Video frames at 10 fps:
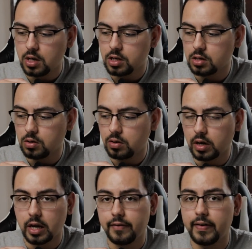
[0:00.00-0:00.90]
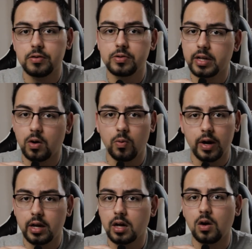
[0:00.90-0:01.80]
So again, if I was doing like a
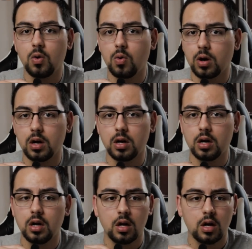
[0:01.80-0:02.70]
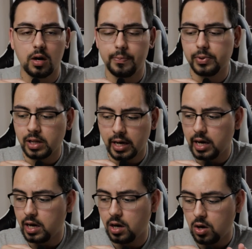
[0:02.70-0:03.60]
wedding or a
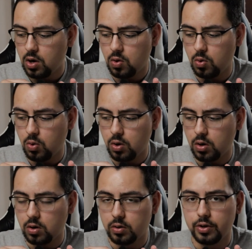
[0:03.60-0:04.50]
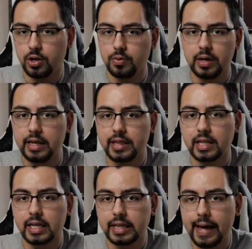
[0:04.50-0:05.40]
play or anything
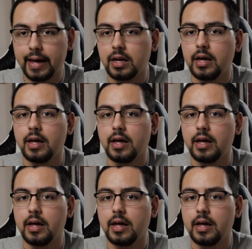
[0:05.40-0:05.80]
like that,